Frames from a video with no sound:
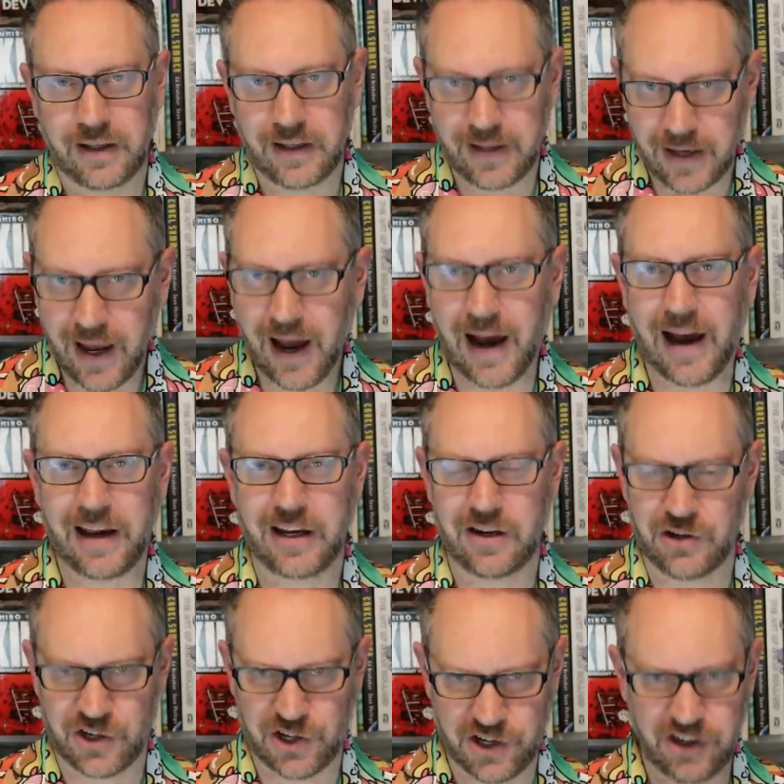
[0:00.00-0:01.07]
Yeah,
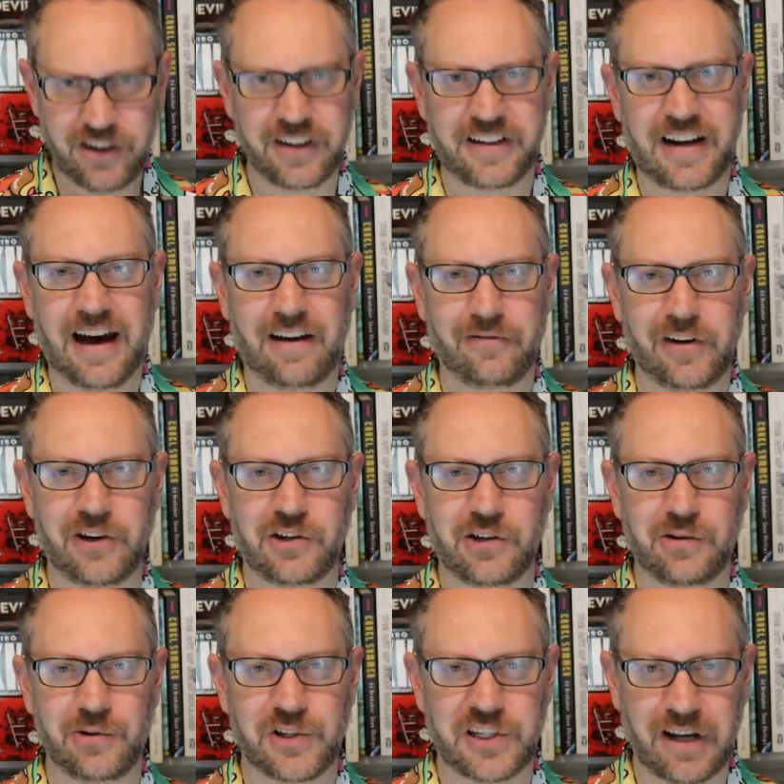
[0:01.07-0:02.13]
you shouldn't have
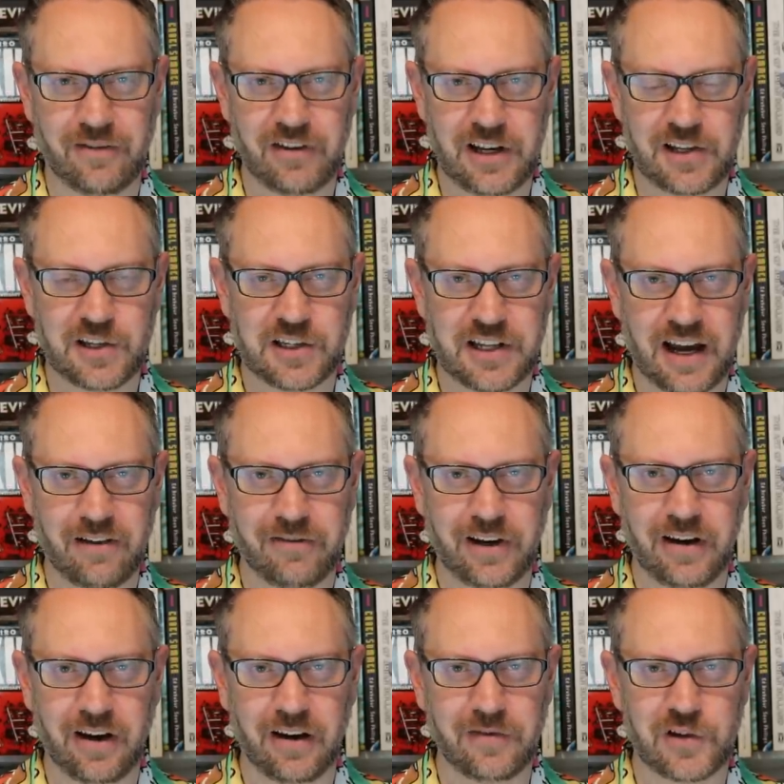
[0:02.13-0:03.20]
issue
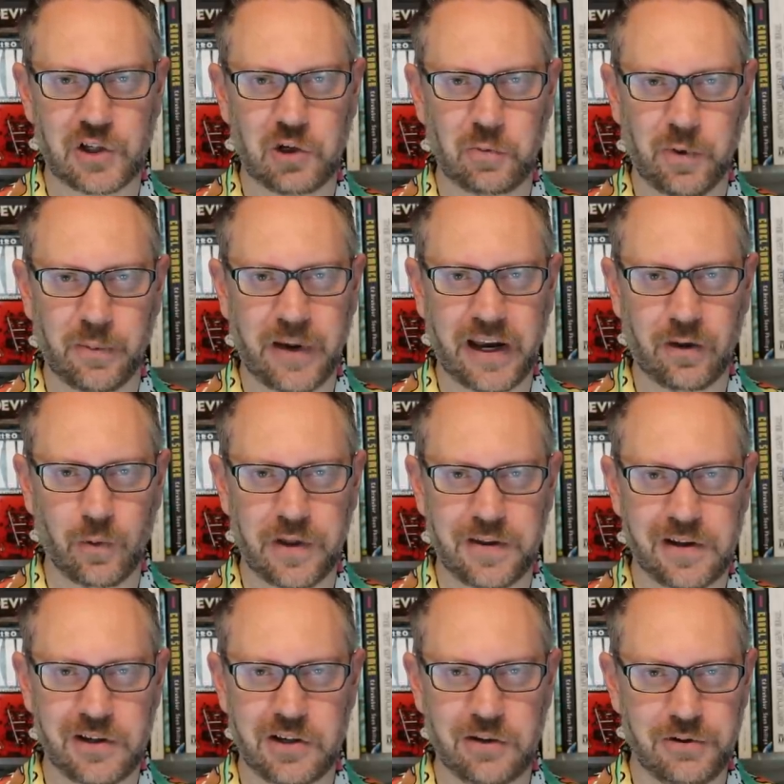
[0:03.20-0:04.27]
77 of Superman with
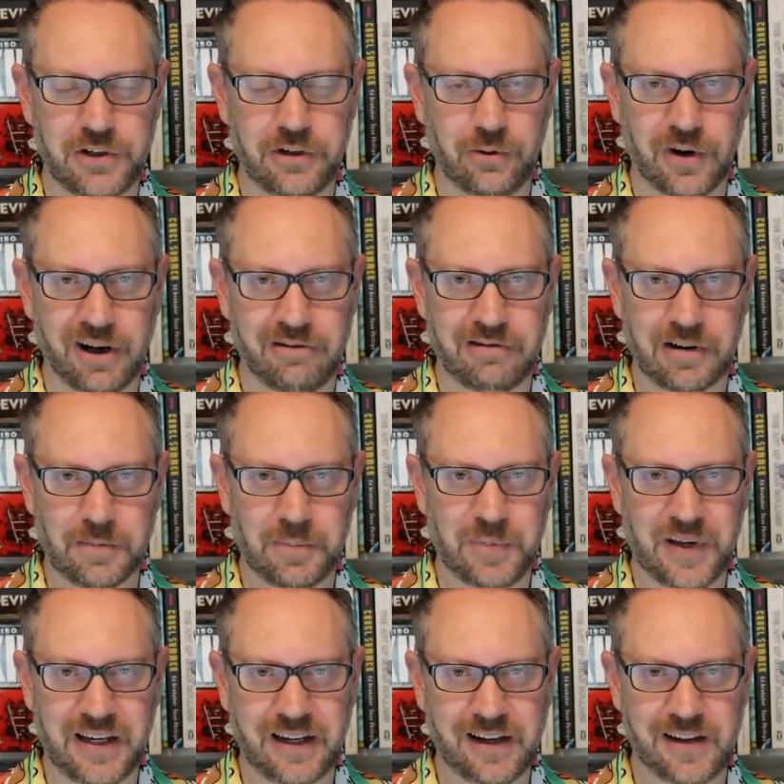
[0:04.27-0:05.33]
issue 200
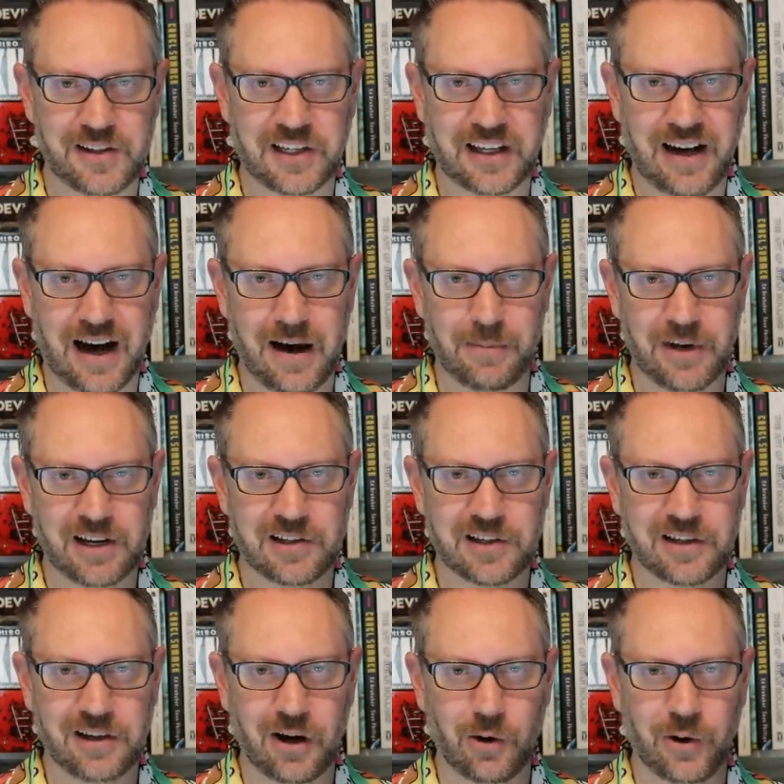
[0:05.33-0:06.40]
because comics
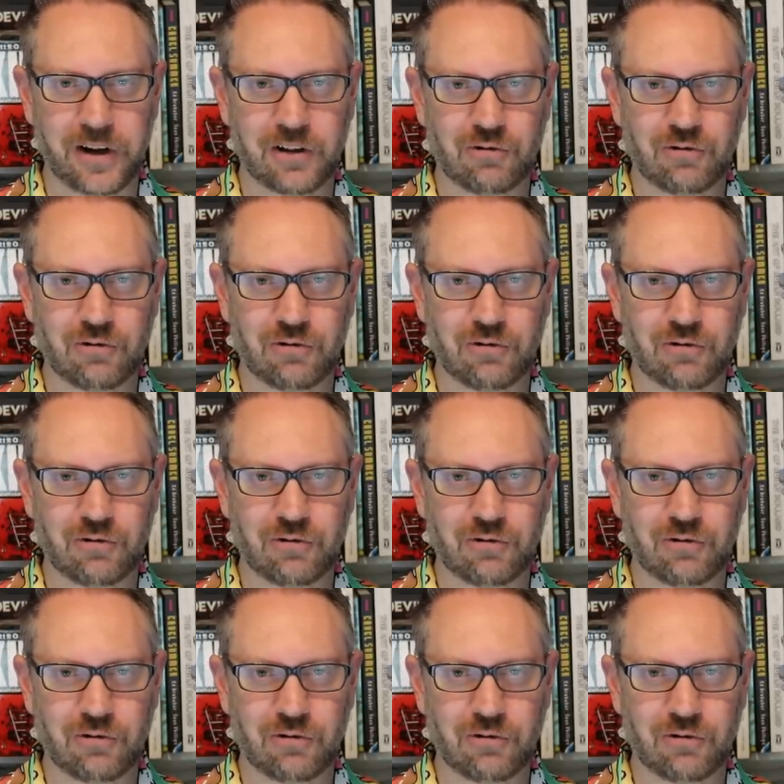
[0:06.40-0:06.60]
go in